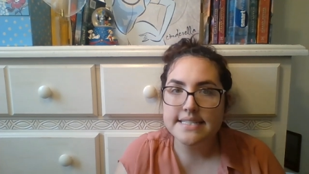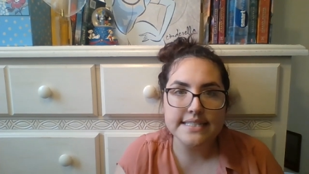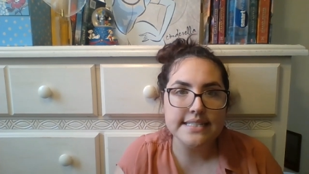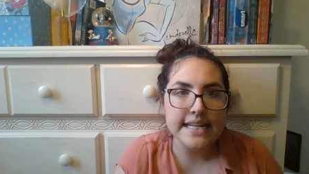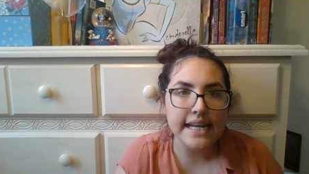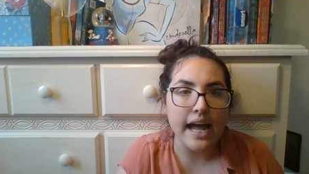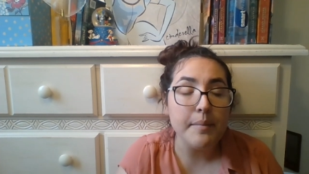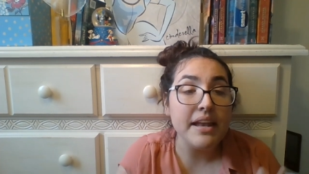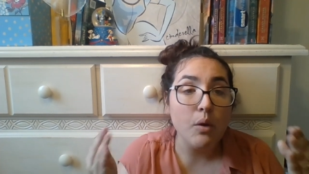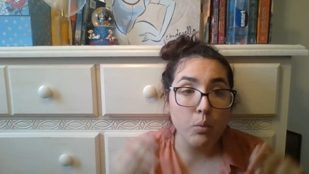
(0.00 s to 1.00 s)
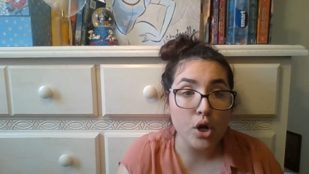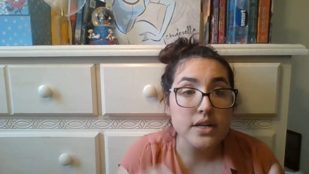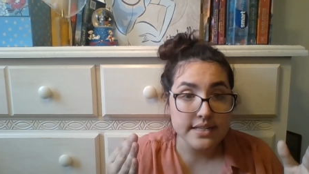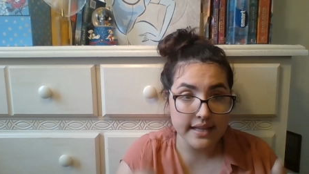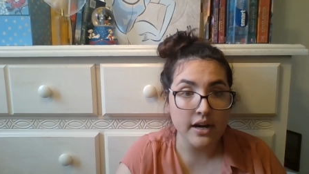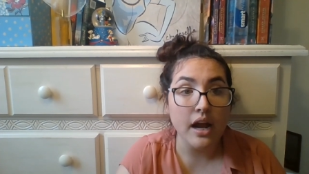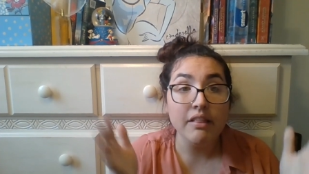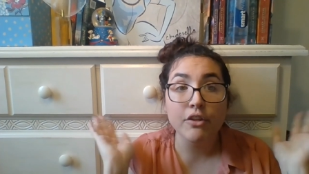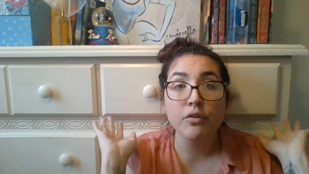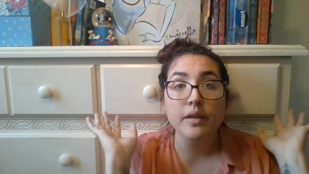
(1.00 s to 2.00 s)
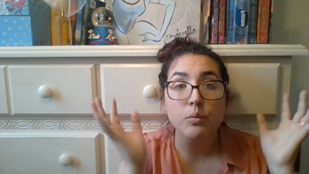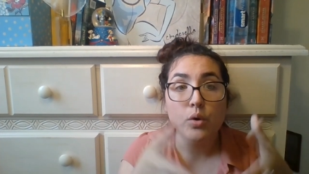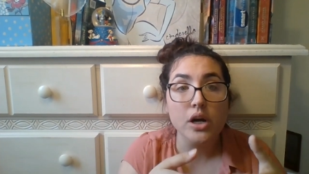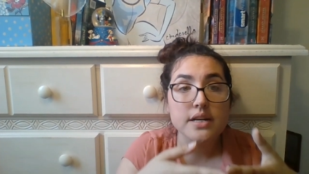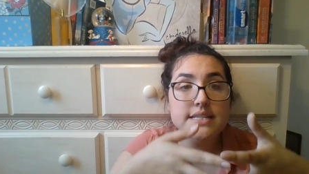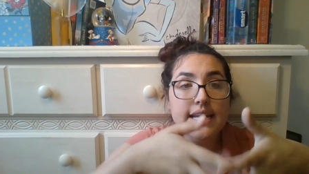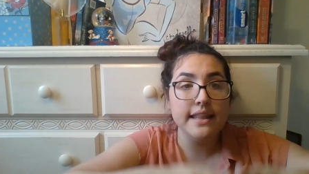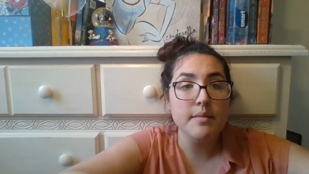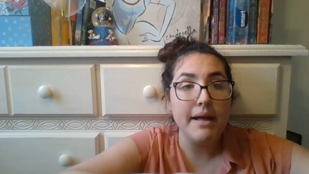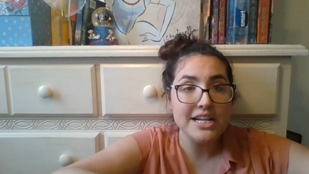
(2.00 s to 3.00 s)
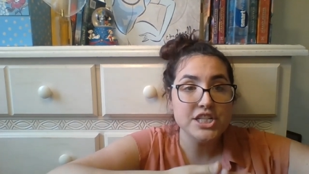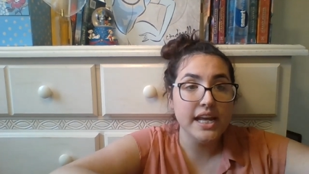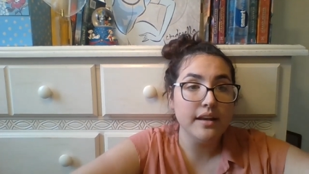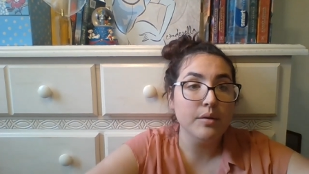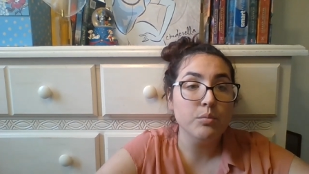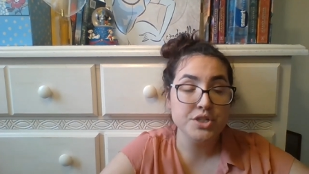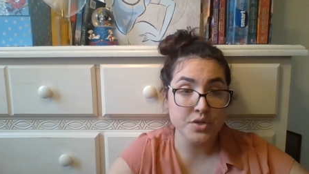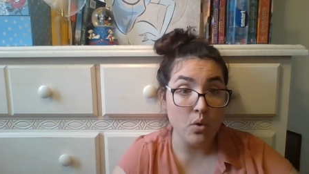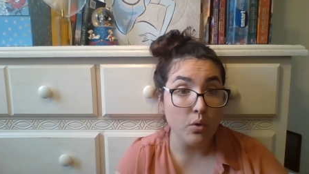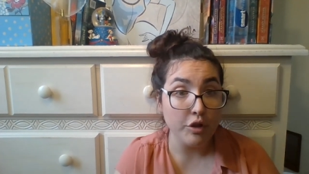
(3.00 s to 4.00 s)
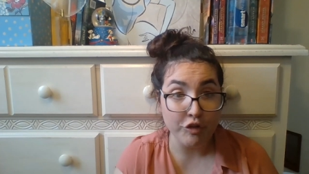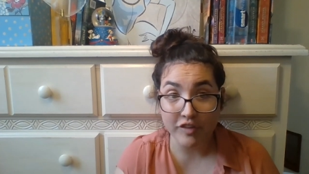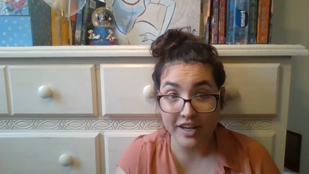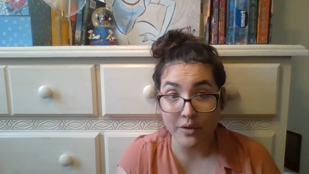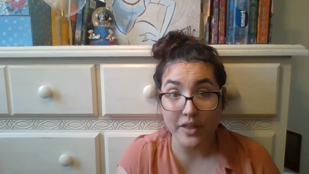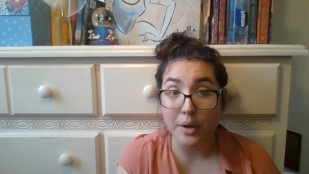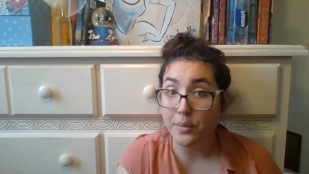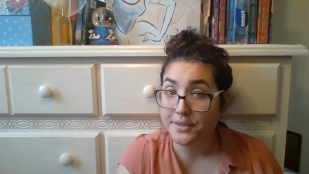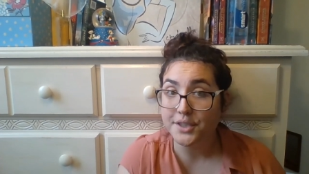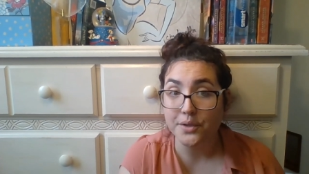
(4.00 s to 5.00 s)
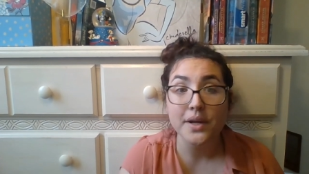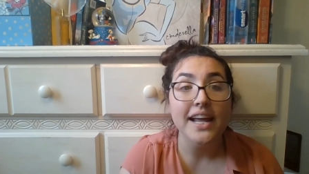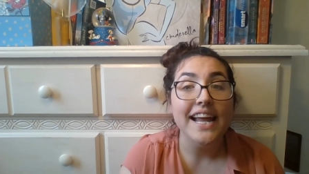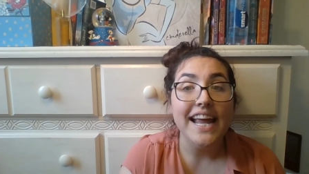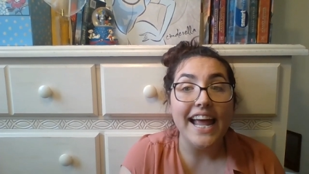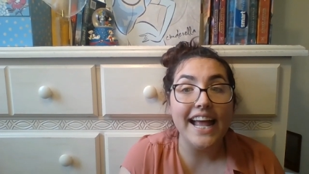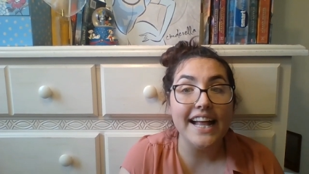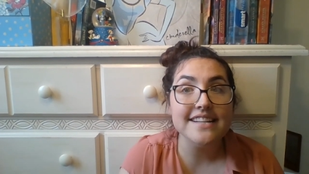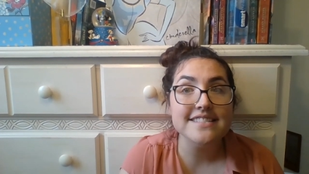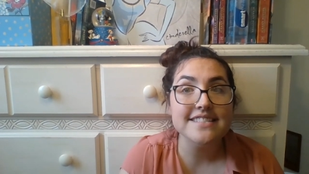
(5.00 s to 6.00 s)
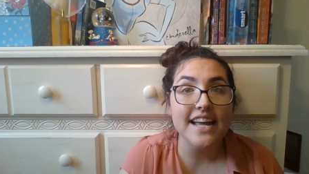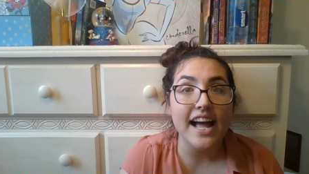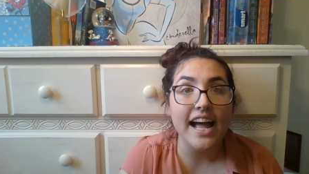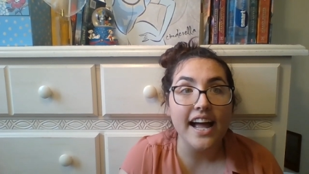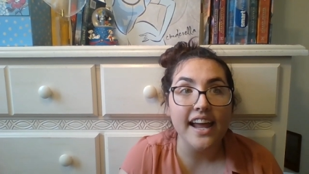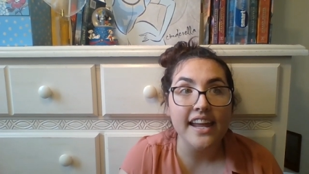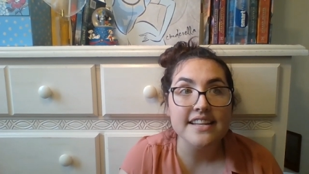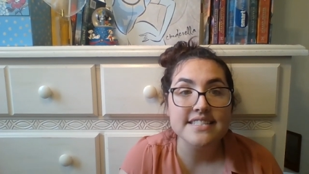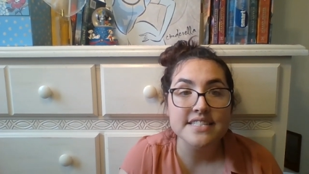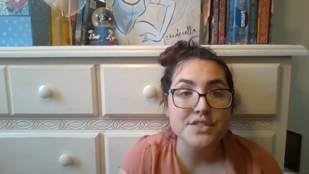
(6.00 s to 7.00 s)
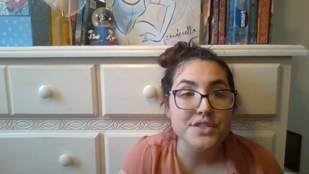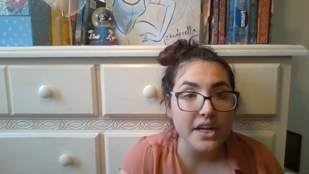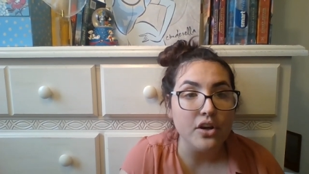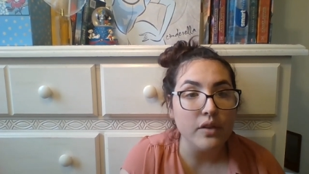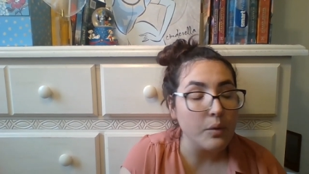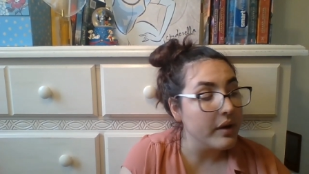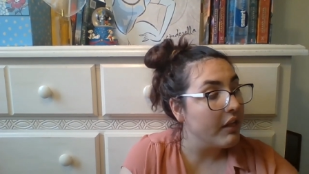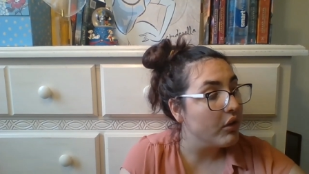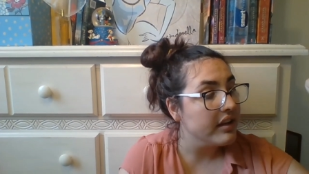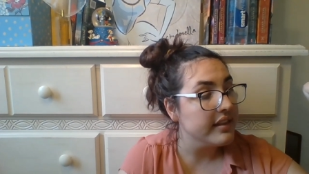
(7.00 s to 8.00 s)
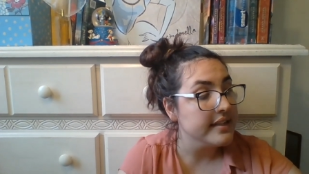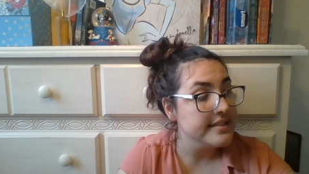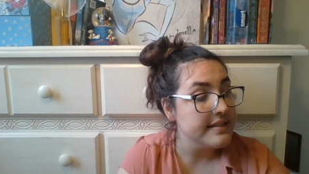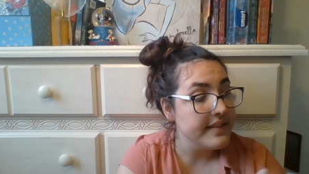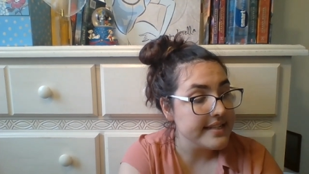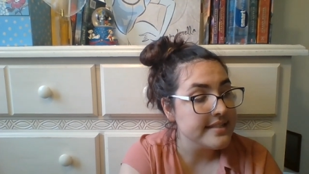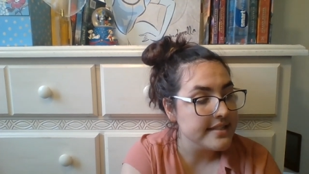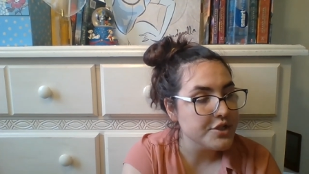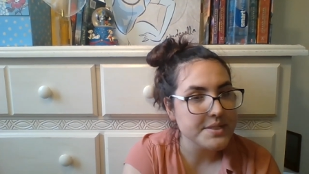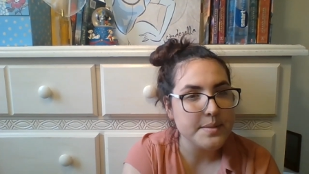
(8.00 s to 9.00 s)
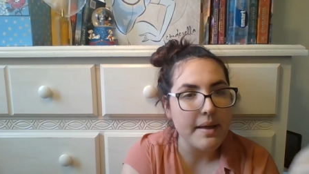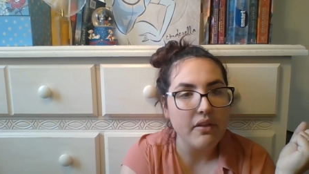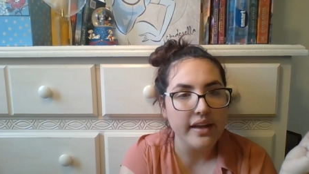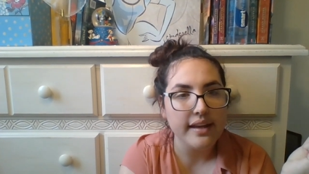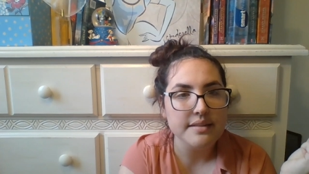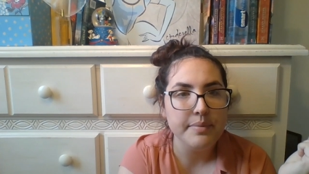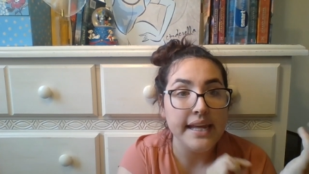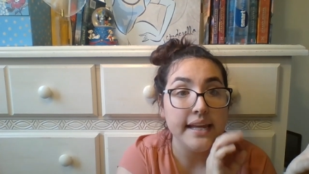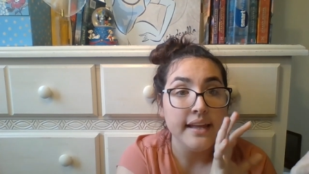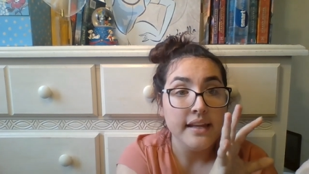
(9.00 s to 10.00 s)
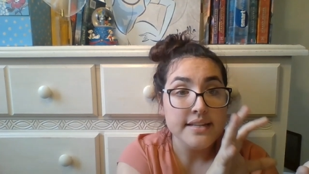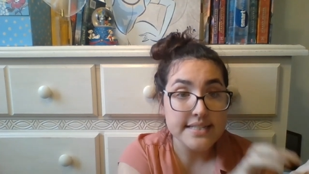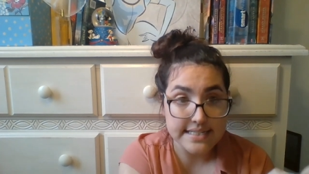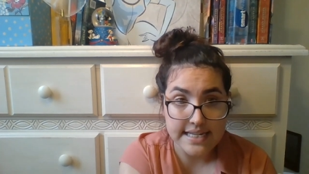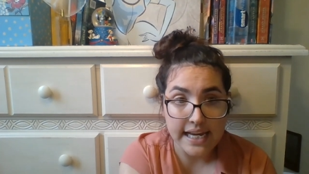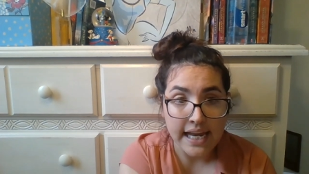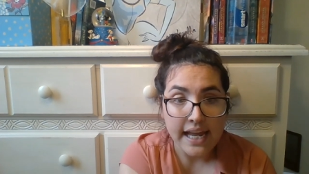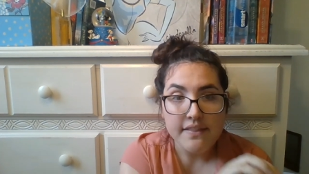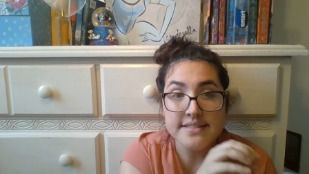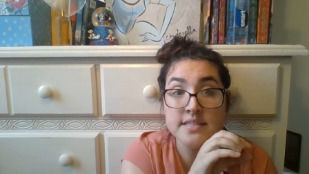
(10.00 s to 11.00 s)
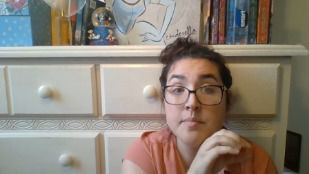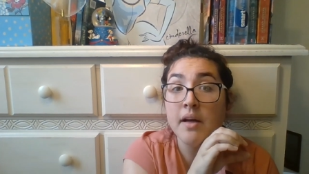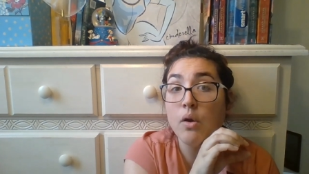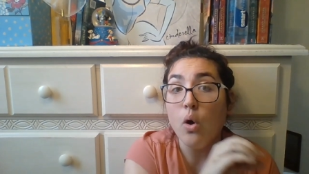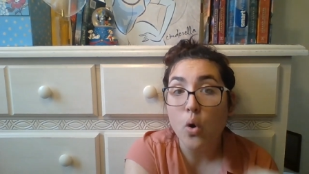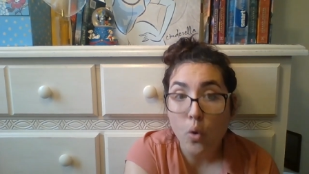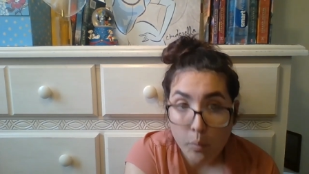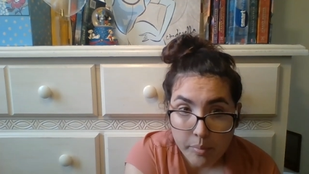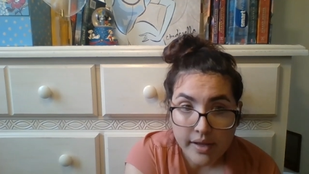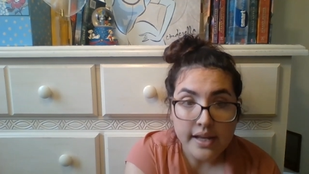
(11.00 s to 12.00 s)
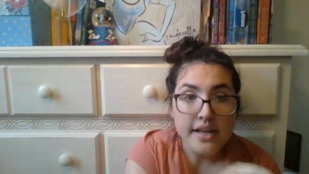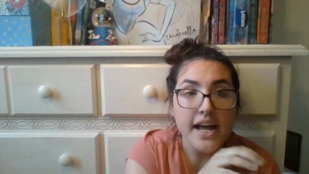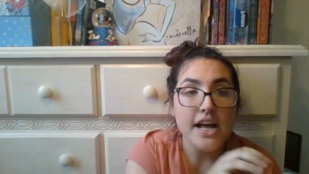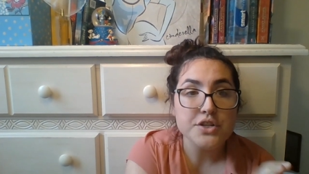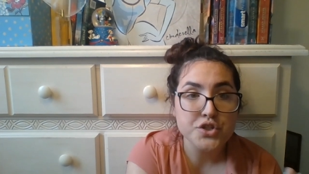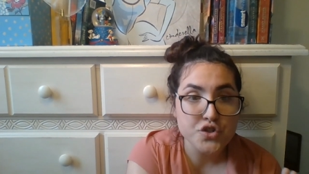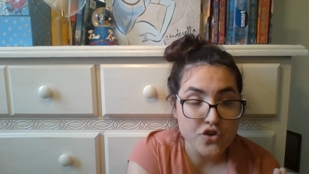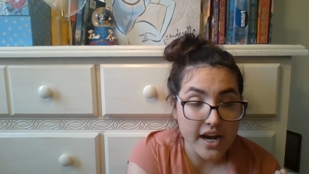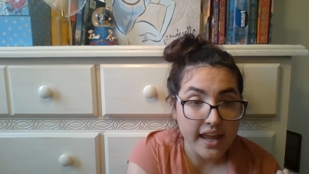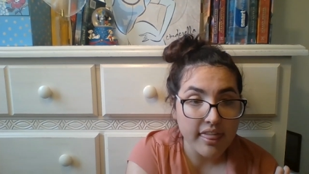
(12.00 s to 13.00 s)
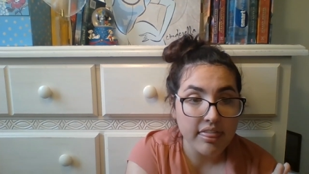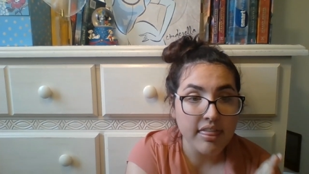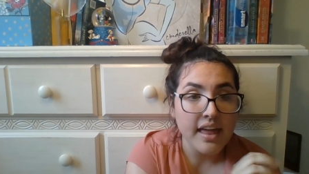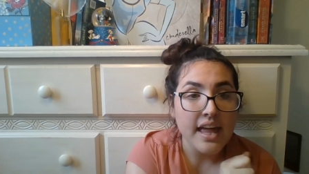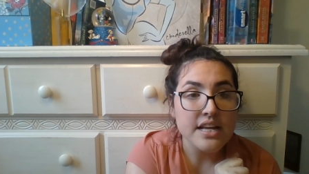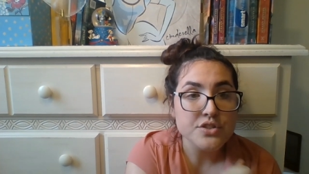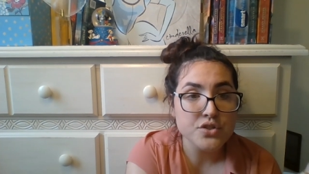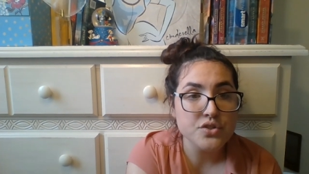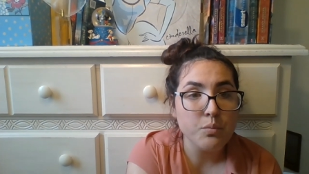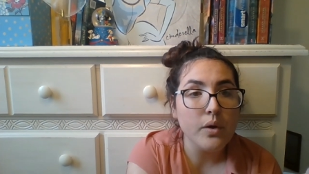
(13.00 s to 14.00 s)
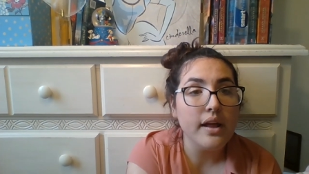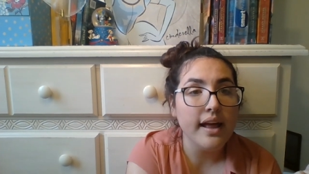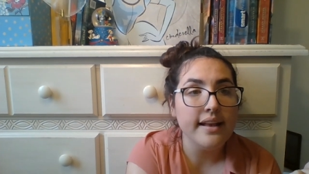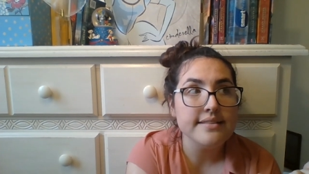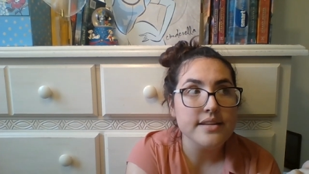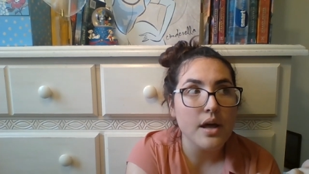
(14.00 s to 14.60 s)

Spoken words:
Disney, I mean, I worked there. I literally worked in the Magic Kingdom, which is a whole other video that I will do. And I still, like, when I look at this isn't just about, like, being Disney. This is about hope, strength, and